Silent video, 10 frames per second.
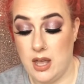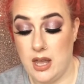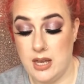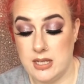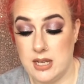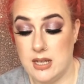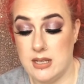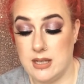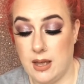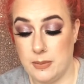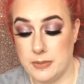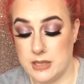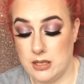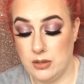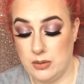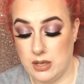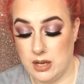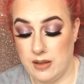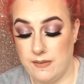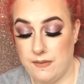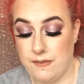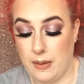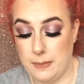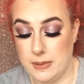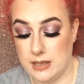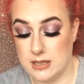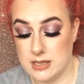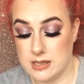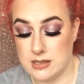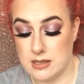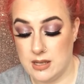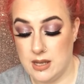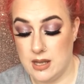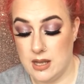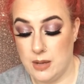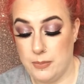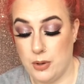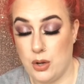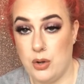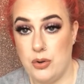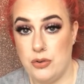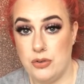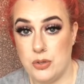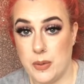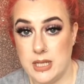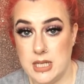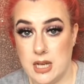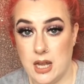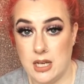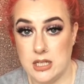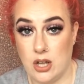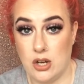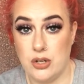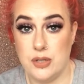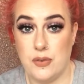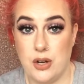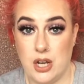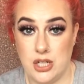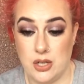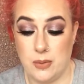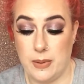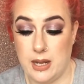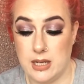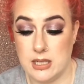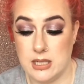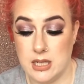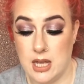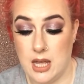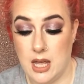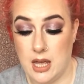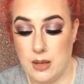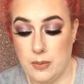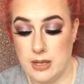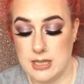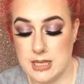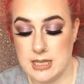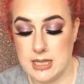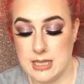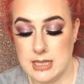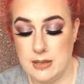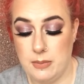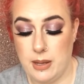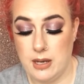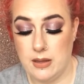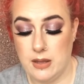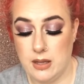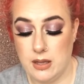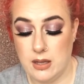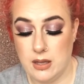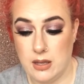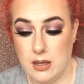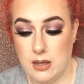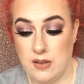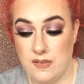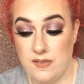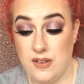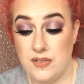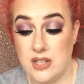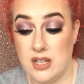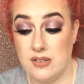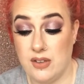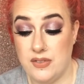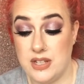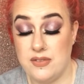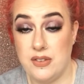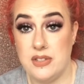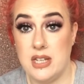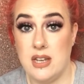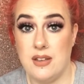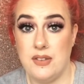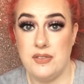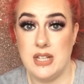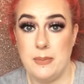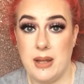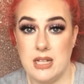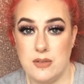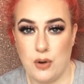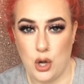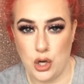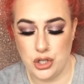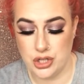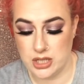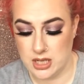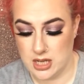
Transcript: It is absolutely fabulous, but $129 for an eyeshadow palette. What is it, a £16 I think? 15, 5, 10, 15, yeah, £15 for 100.